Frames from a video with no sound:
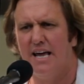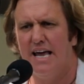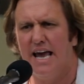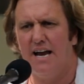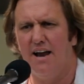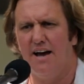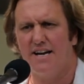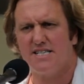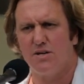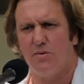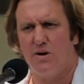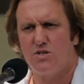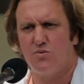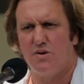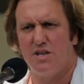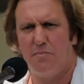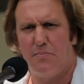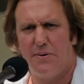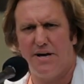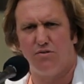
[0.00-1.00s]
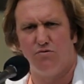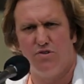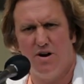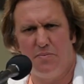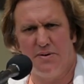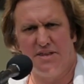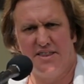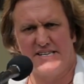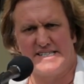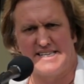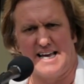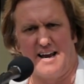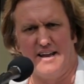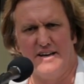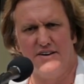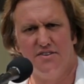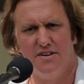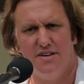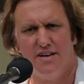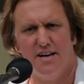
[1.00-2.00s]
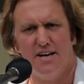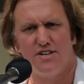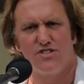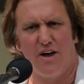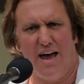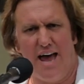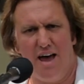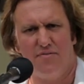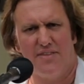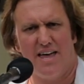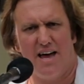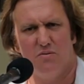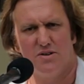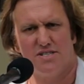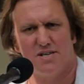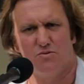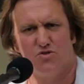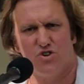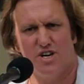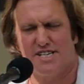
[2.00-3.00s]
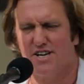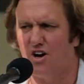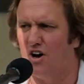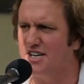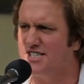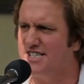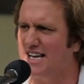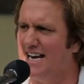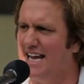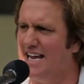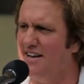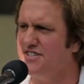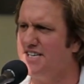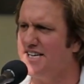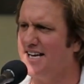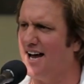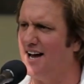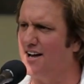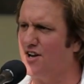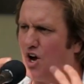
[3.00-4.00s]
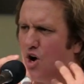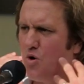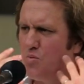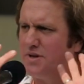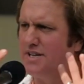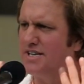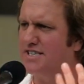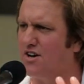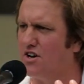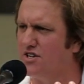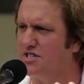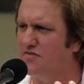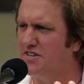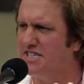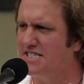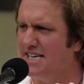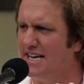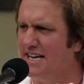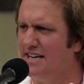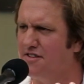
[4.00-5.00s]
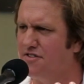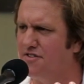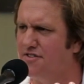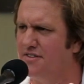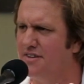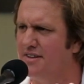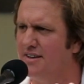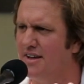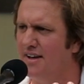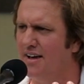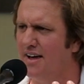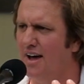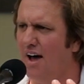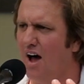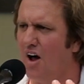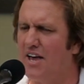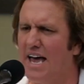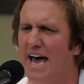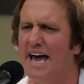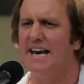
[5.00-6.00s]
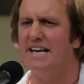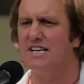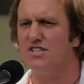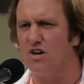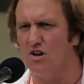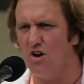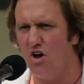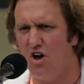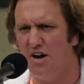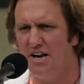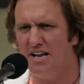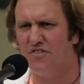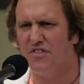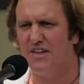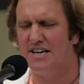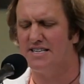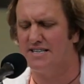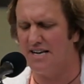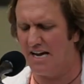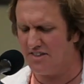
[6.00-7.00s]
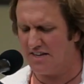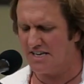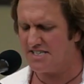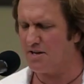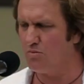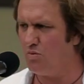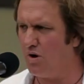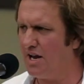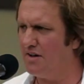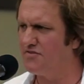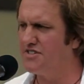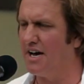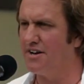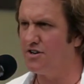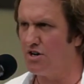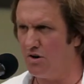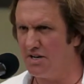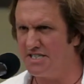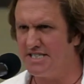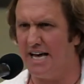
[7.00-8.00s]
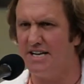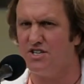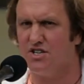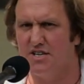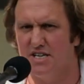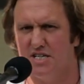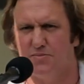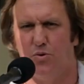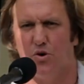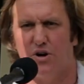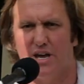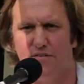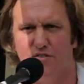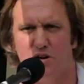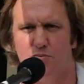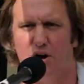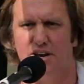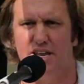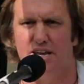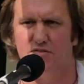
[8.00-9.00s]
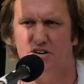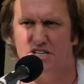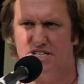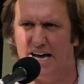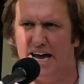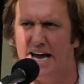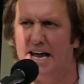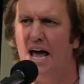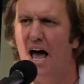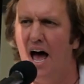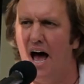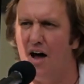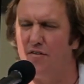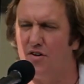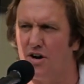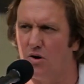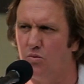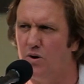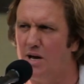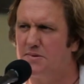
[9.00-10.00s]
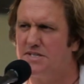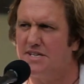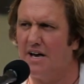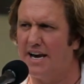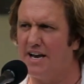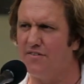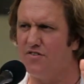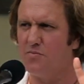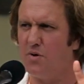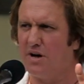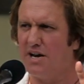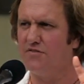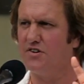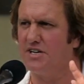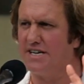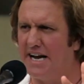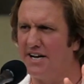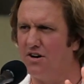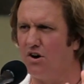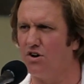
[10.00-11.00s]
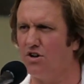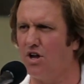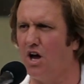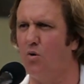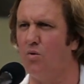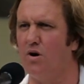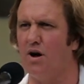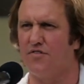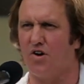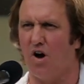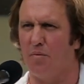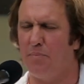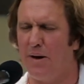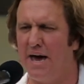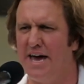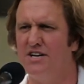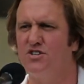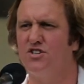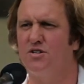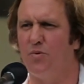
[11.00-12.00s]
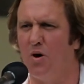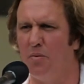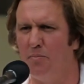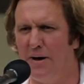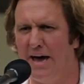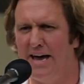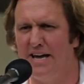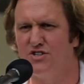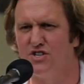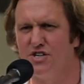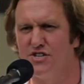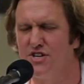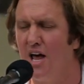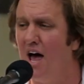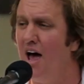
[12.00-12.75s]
He likes the ones with a big rib in the salad. So have that with some dressing on it. It's the leaves he can't cope with. It's because of his teeth. Okay, and it's learning things like this. And what I've done, attached to this book, Everybody Every Day, I've got a website, everybodyeveryday.co, where I've got pages upon pages